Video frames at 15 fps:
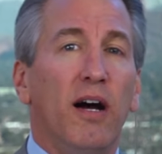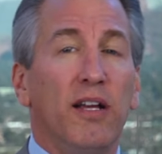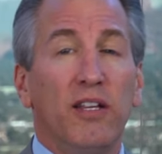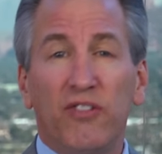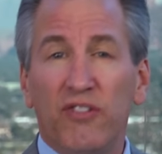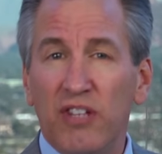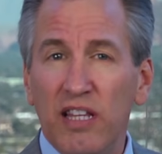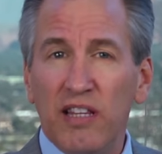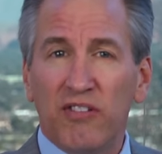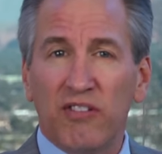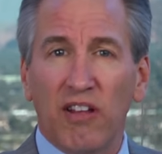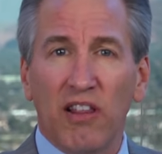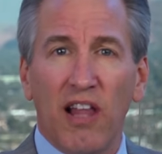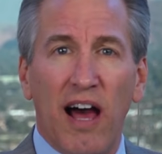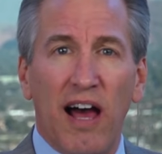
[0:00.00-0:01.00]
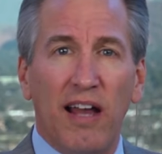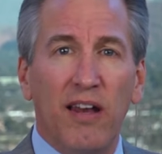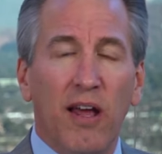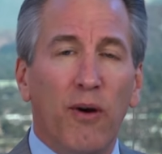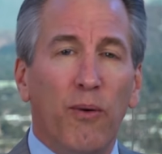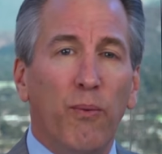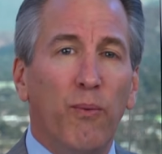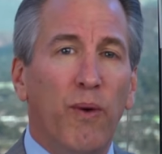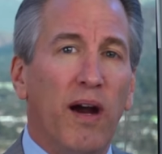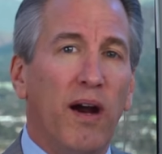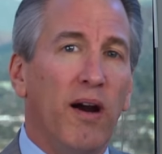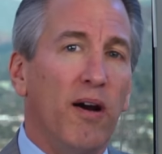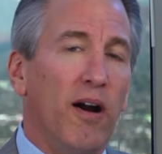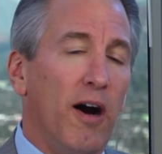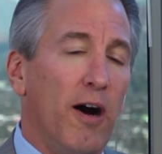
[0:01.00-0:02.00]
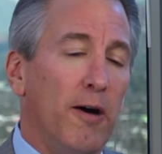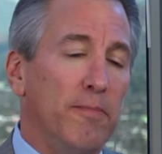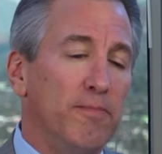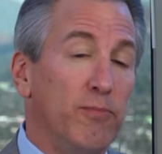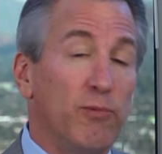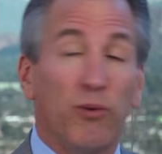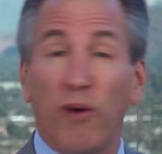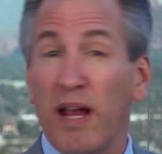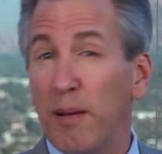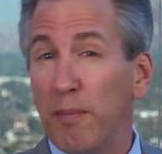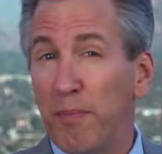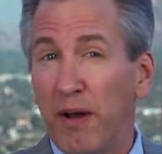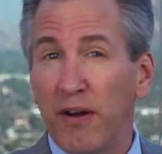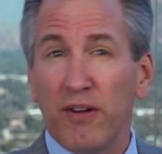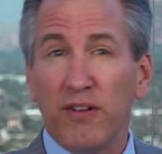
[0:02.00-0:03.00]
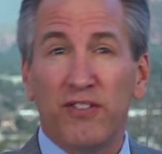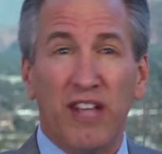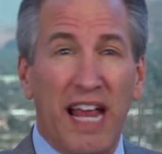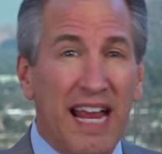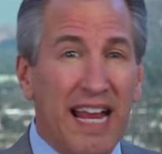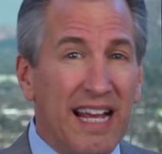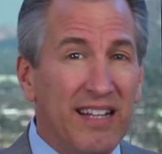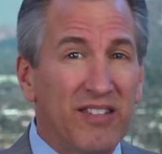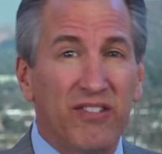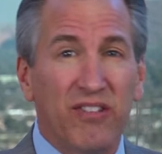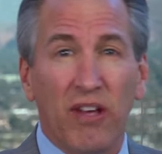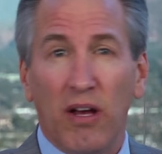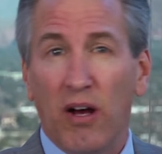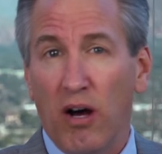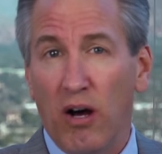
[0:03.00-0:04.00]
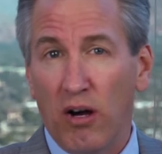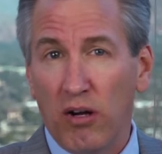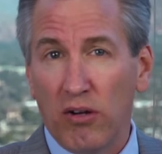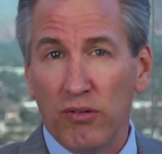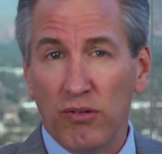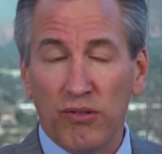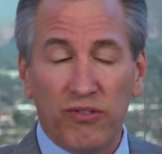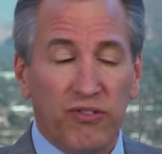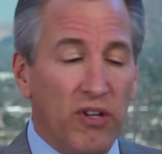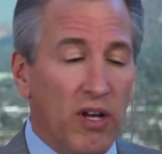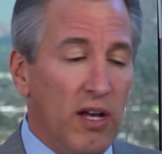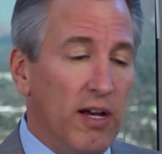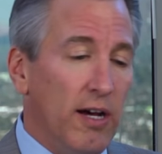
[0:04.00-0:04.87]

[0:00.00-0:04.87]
You see this a lot where grandparents, aunts, uncles,